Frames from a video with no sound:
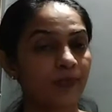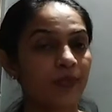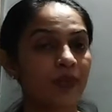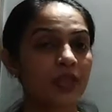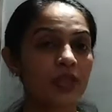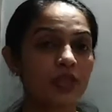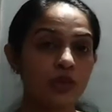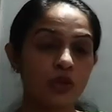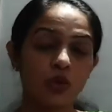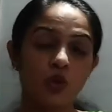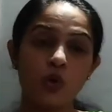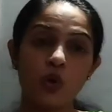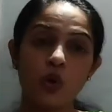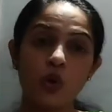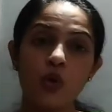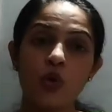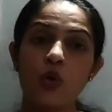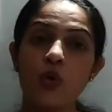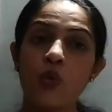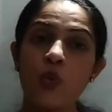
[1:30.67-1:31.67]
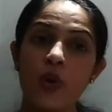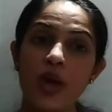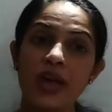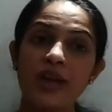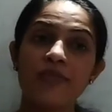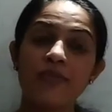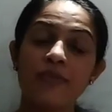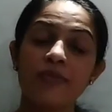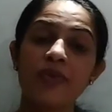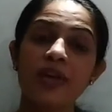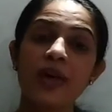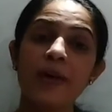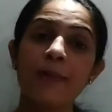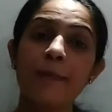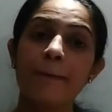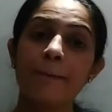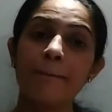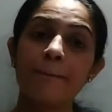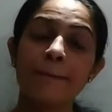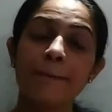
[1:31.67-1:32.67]
So when we
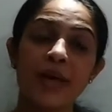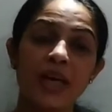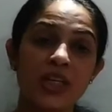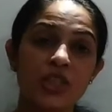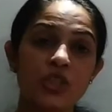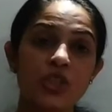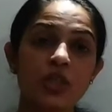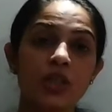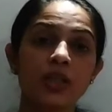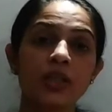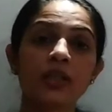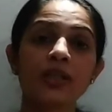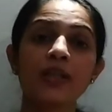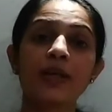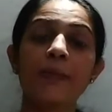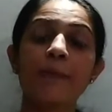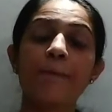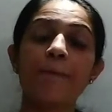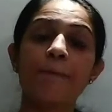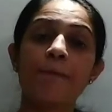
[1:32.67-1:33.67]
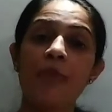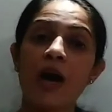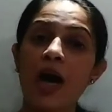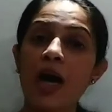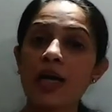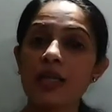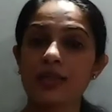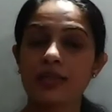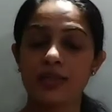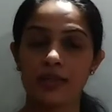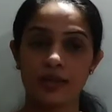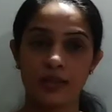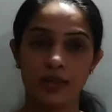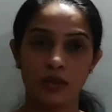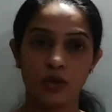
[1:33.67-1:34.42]
measure the mass